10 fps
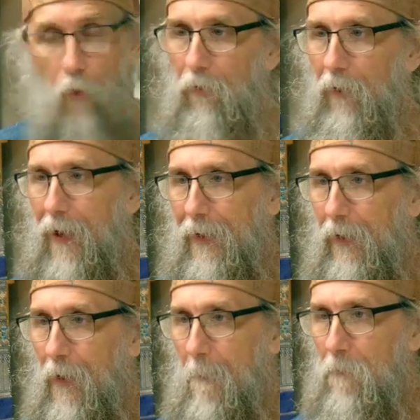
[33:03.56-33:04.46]
or the like.
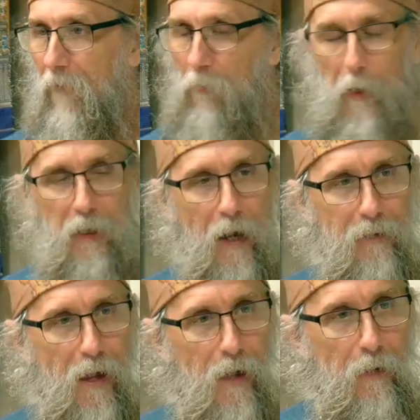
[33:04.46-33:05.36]
Everybody
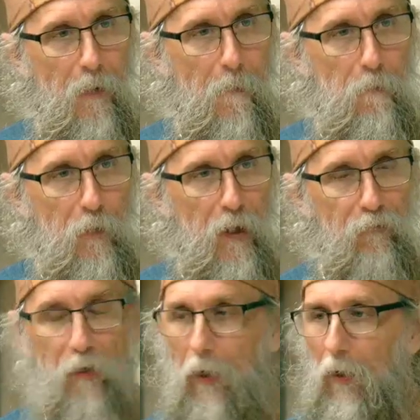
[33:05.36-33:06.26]
got that?
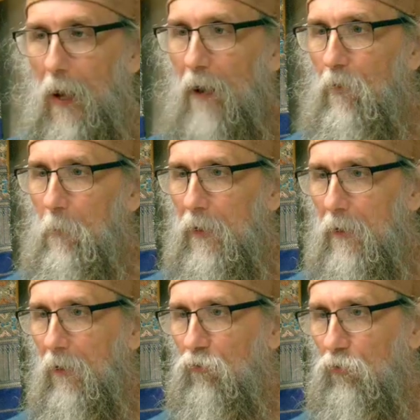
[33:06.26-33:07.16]
If there,
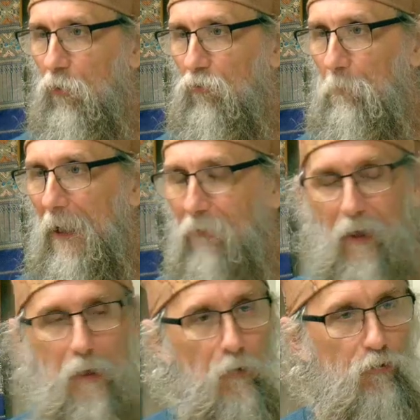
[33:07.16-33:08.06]
everybody in this church
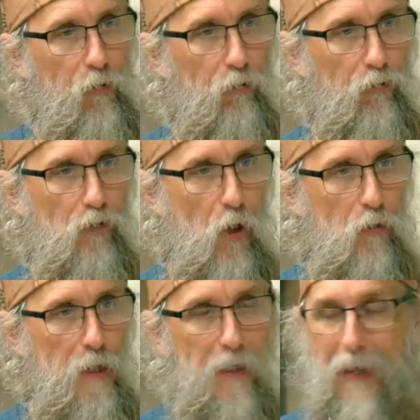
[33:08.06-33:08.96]
speaks English, there's
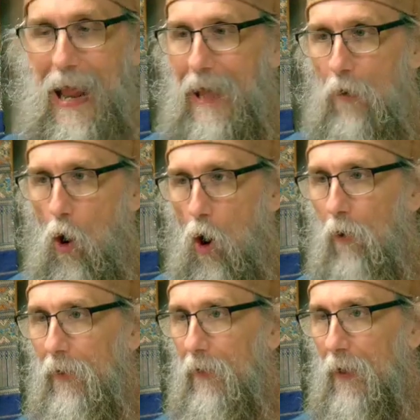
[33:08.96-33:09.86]
no need at
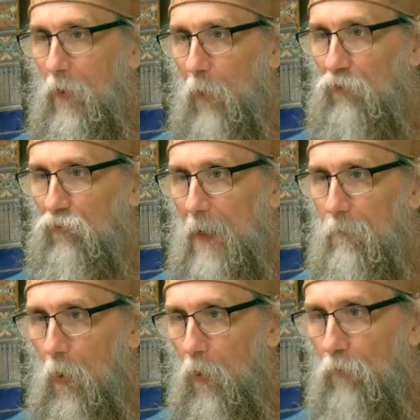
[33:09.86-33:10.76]
all in any way,
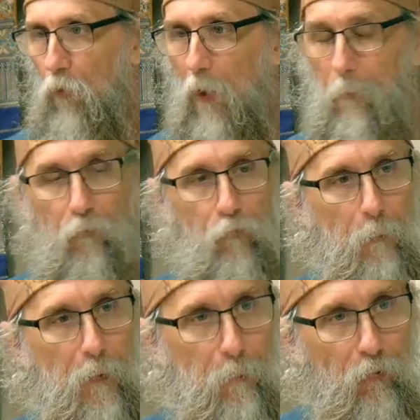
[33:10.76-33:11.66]
shape, or form
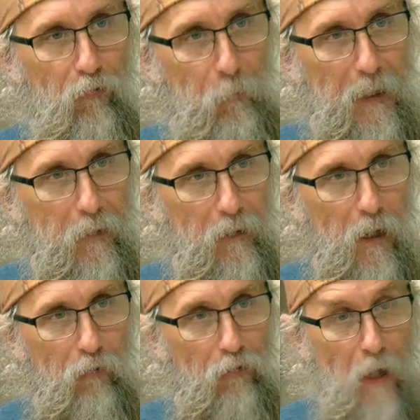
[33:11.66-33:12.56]
for people to speak in
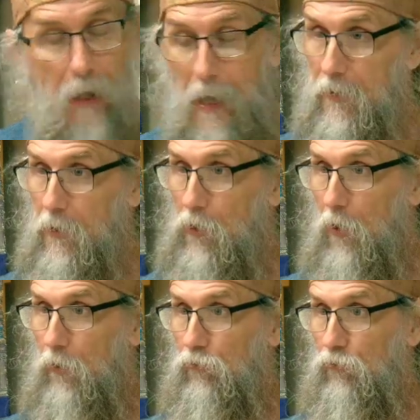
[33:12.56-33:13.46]
tongues. And yet,
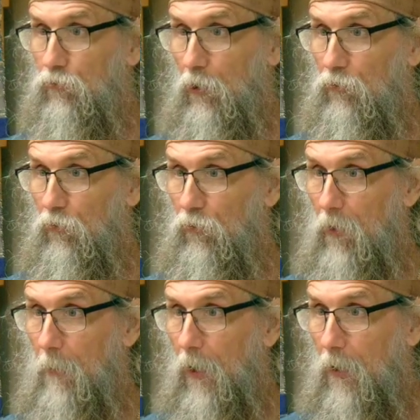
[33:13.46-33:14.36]
go to churches
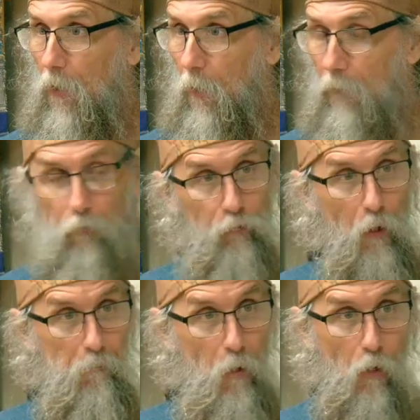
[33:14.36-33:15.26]
in America where there's
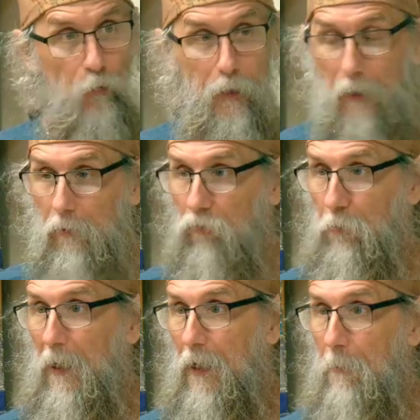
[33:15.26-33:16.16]
only English
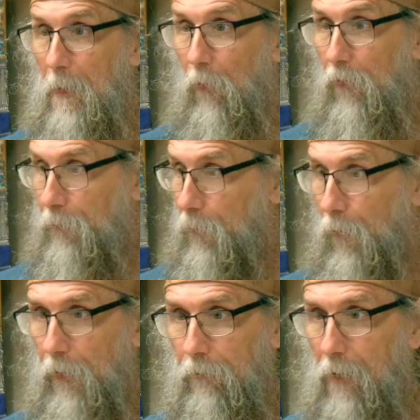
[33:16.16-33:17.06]
speaking people and they're
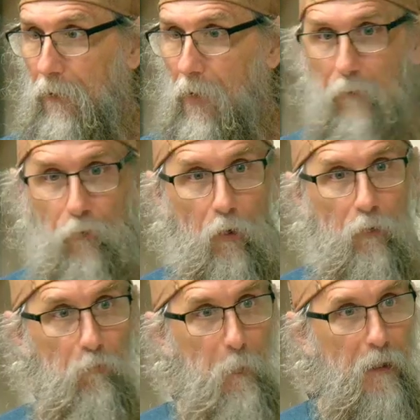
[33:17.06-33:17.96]
rolling around on the floor
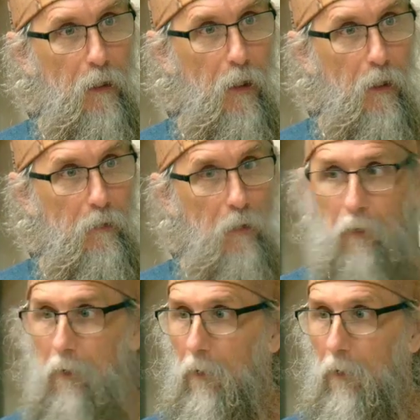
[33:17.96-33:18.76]
and speaking in